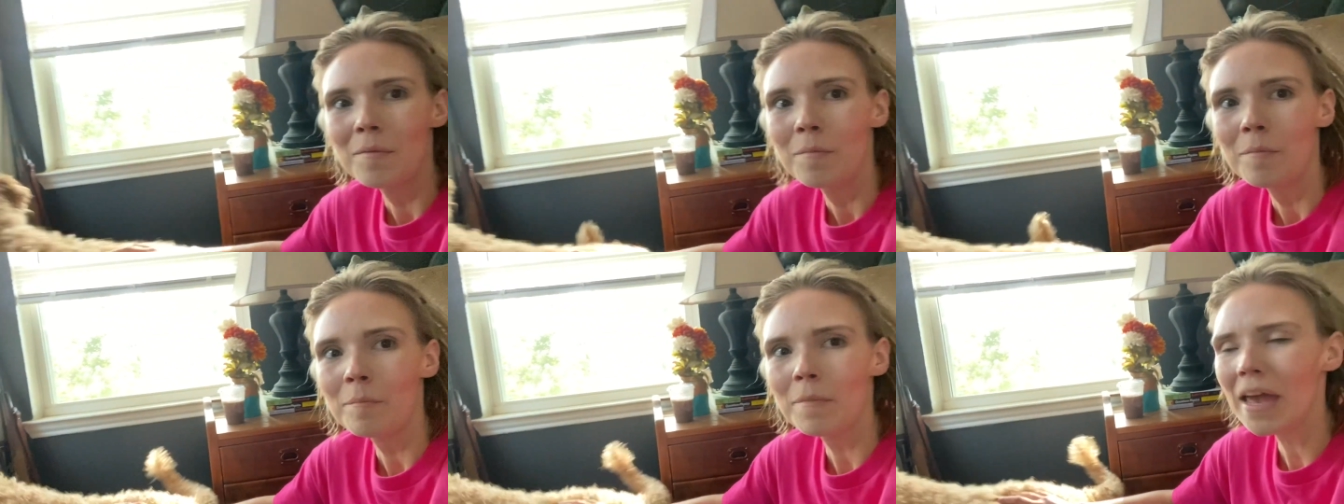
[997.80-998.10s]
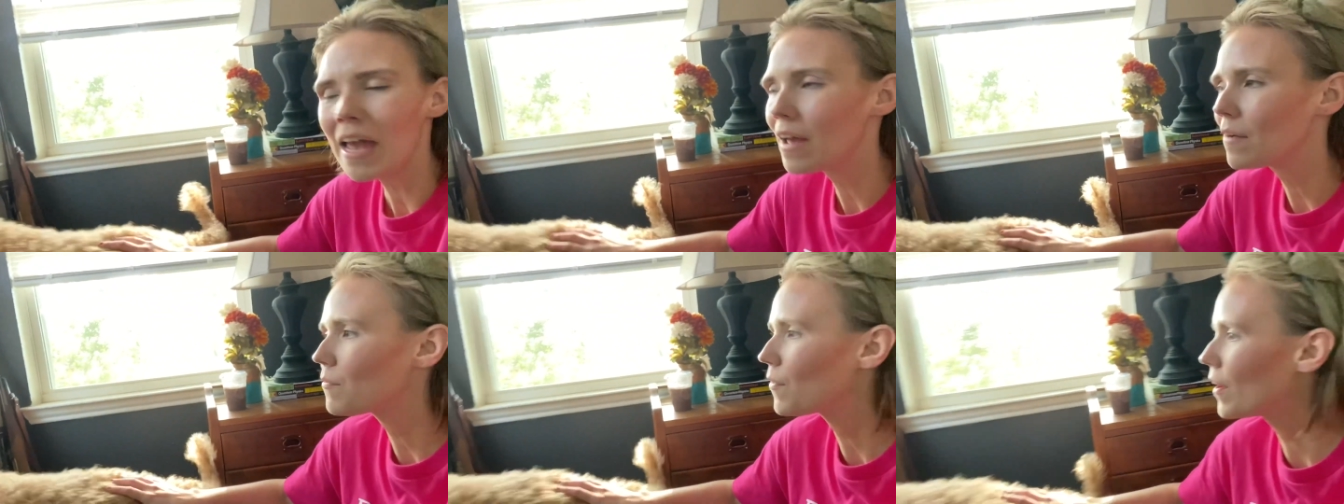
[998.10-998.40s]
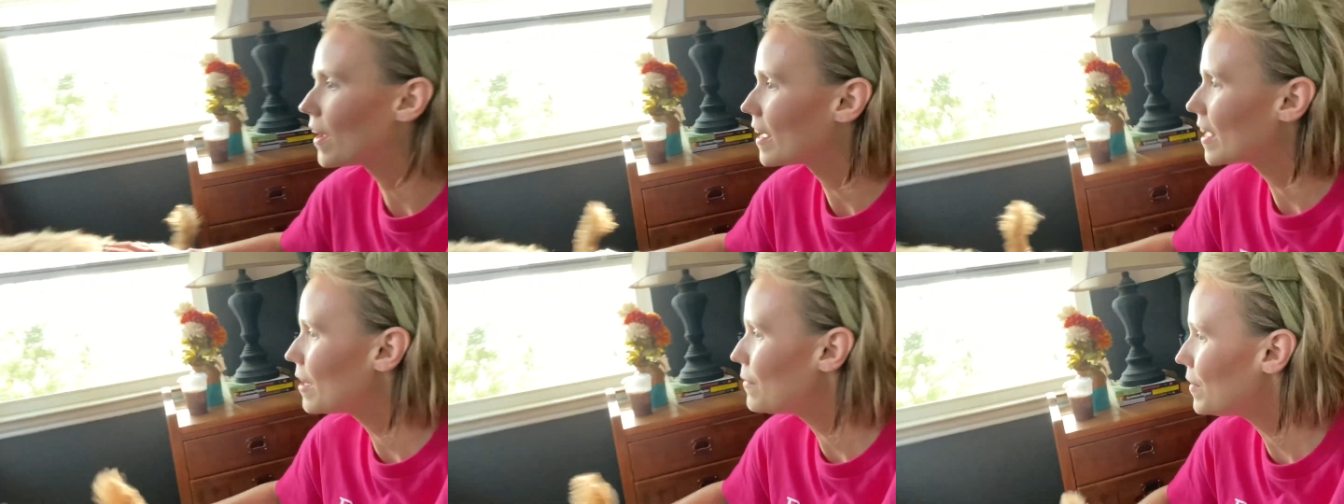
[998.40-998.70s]

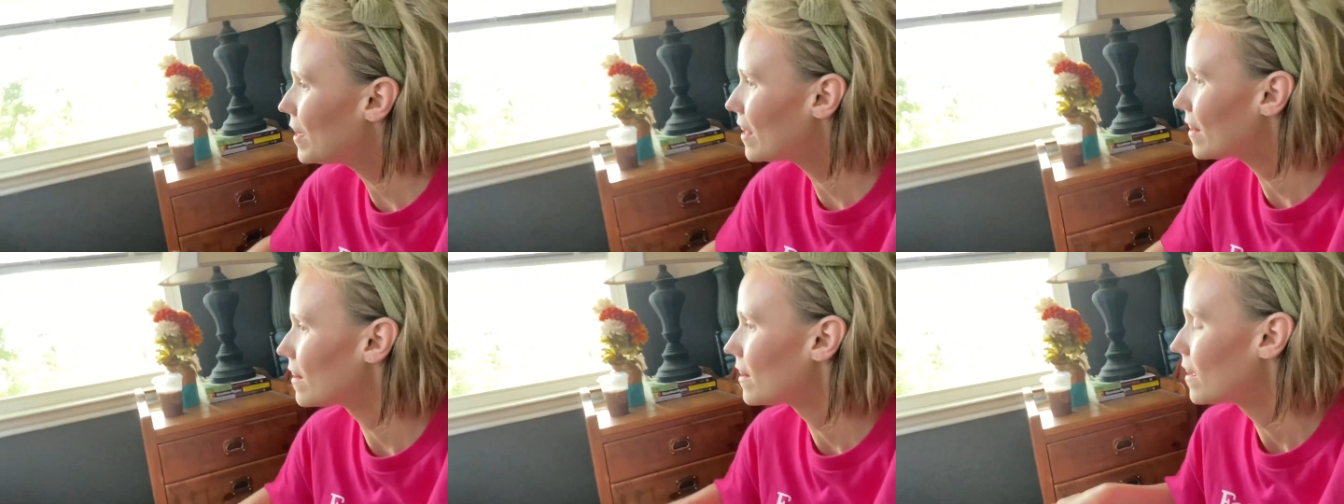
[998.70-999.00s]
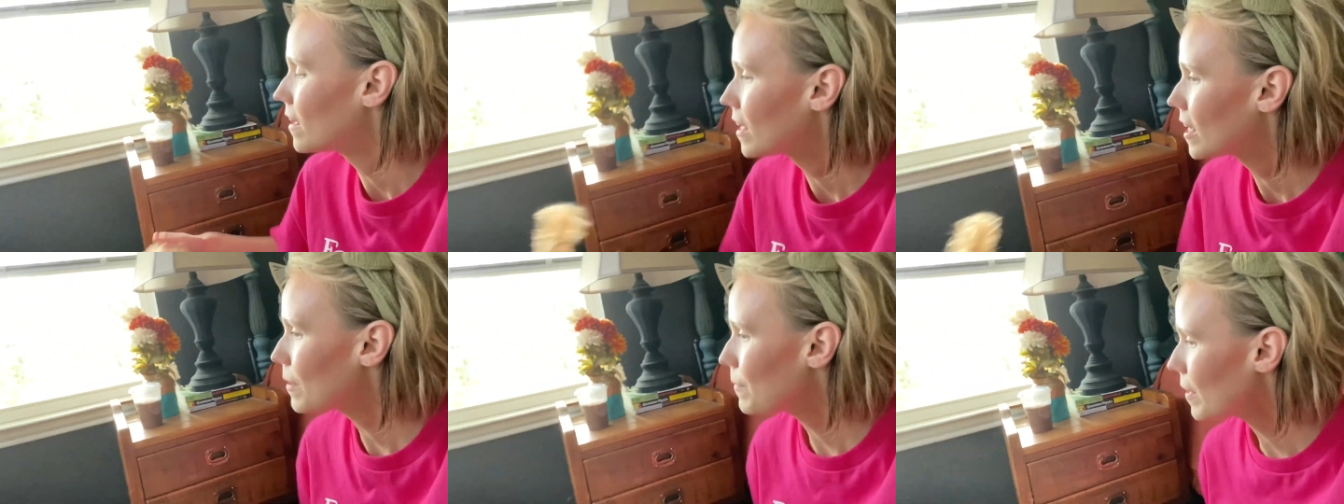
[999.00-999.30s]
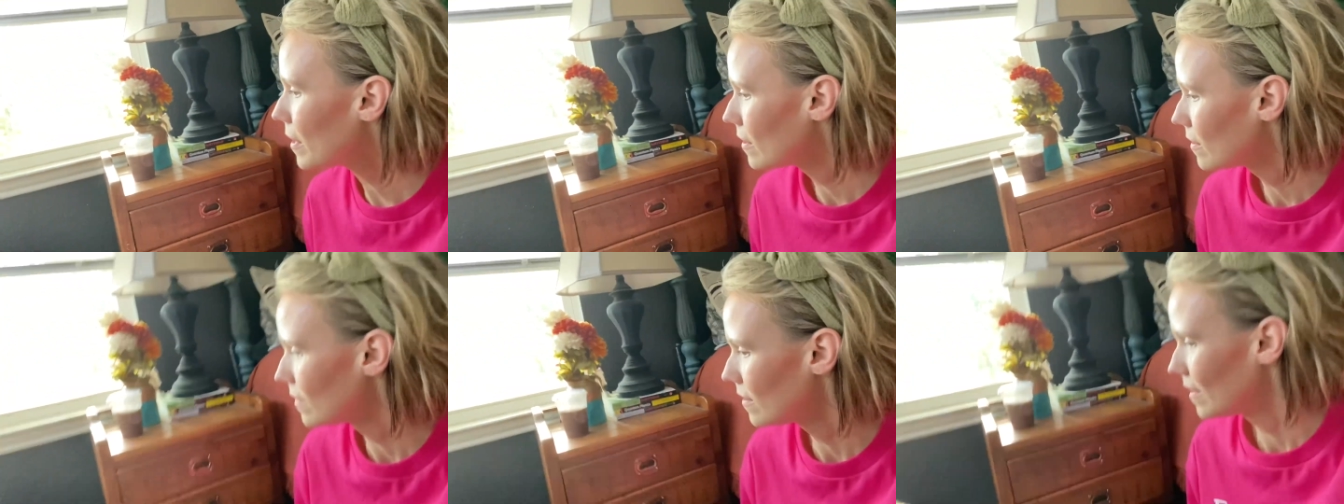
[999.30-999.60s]
Maverick, come here. Come
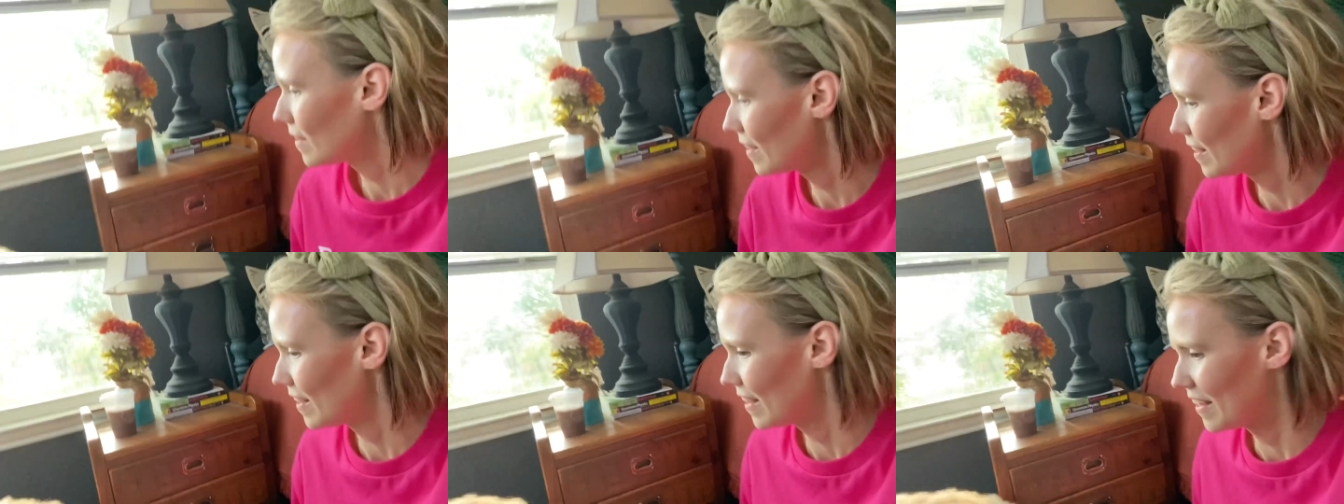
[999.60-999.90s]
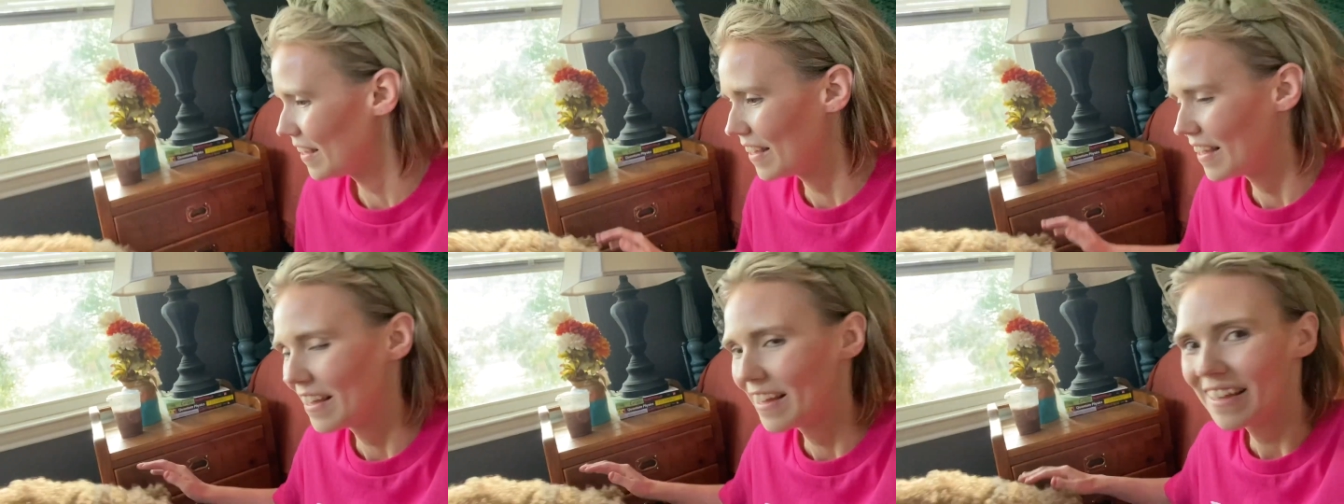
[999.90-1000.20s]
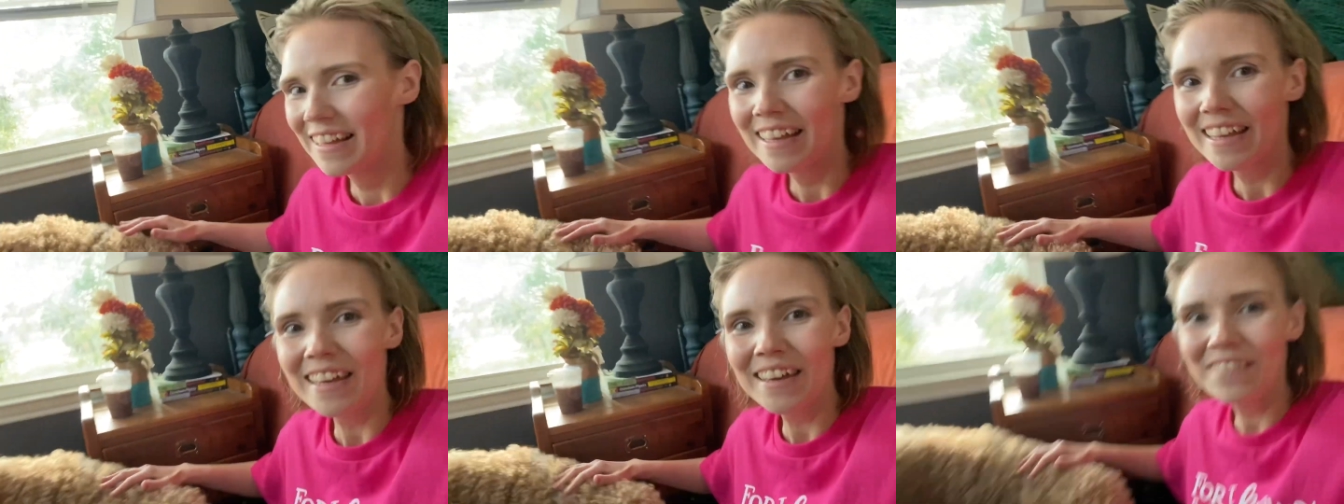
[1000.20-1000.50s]
here.
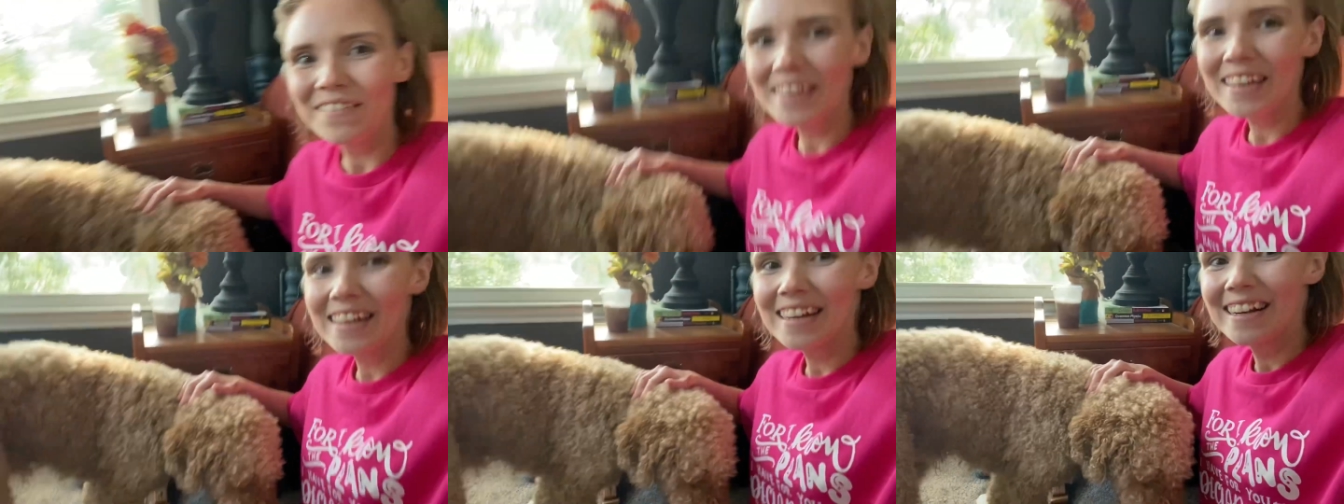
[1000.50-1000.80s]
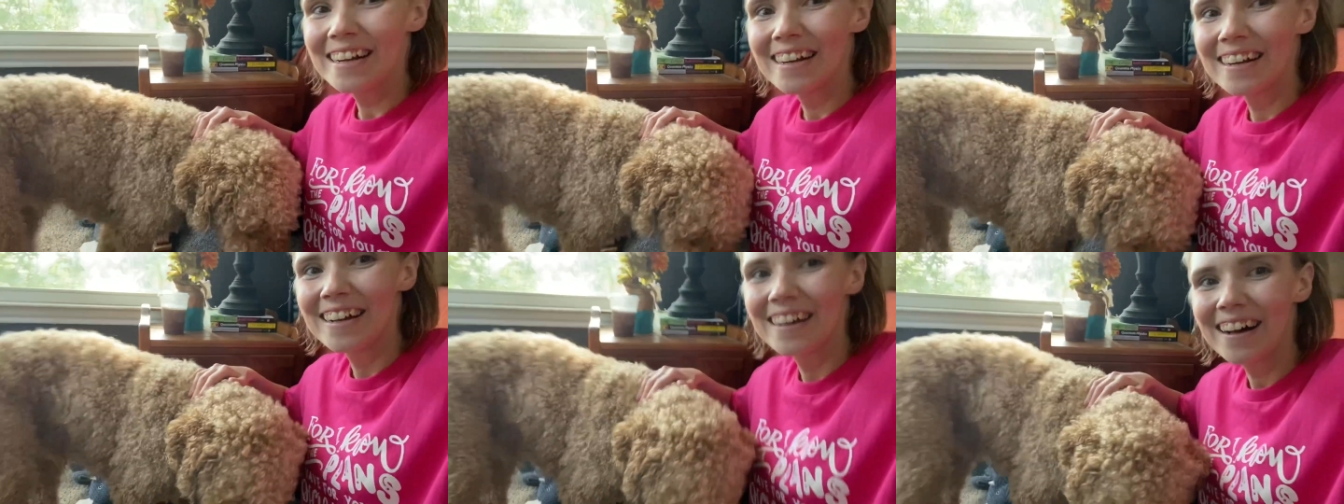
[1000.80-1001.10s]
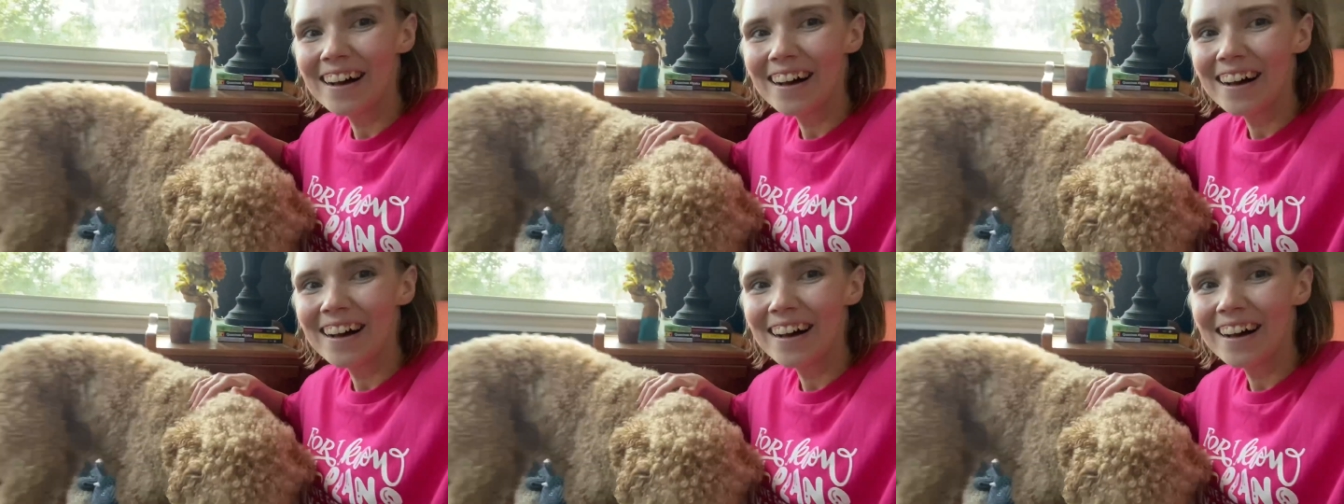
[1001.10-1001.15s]
Come here.